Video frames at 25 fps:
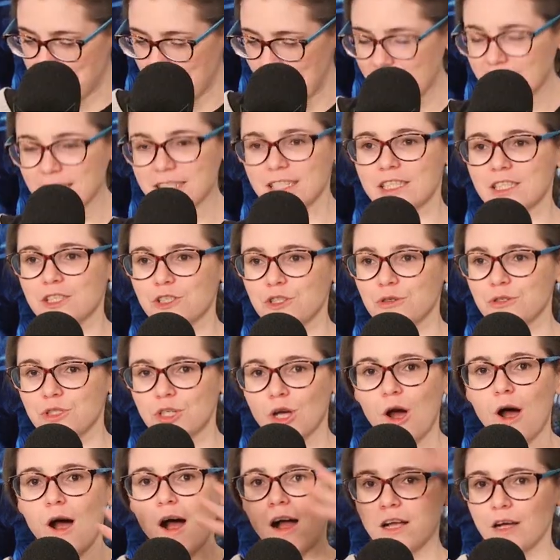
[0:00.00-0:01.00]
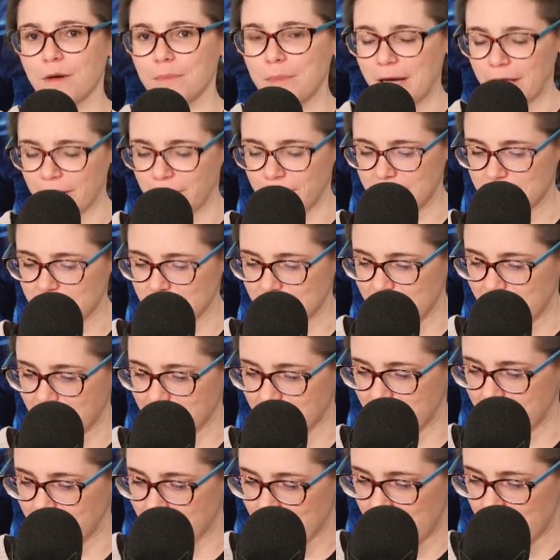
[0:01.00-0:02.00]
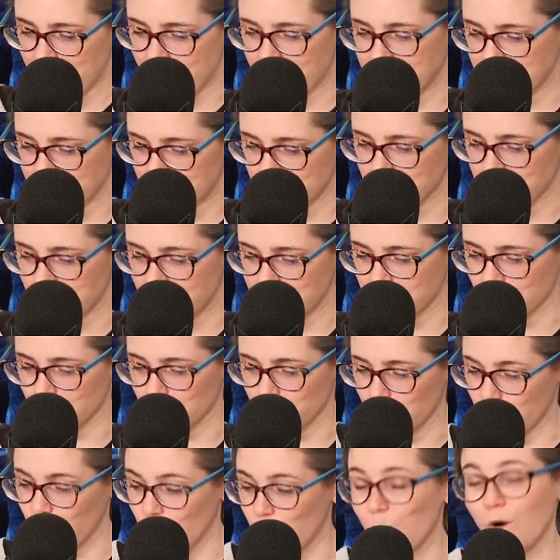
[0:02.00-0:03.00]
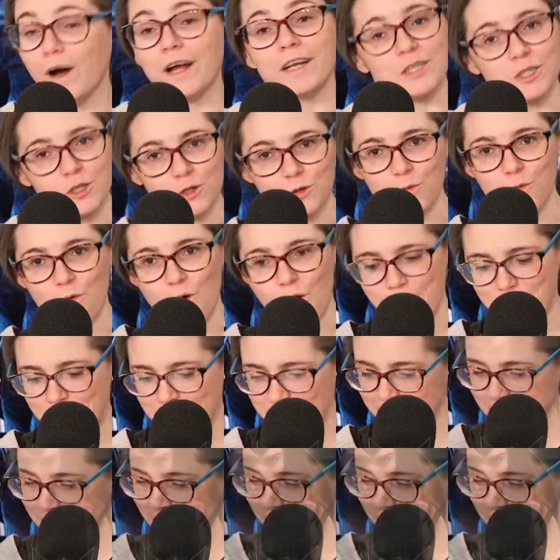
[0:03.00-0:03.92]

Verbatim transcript: picks to talk about this decade and how everything changed Wonder Woman,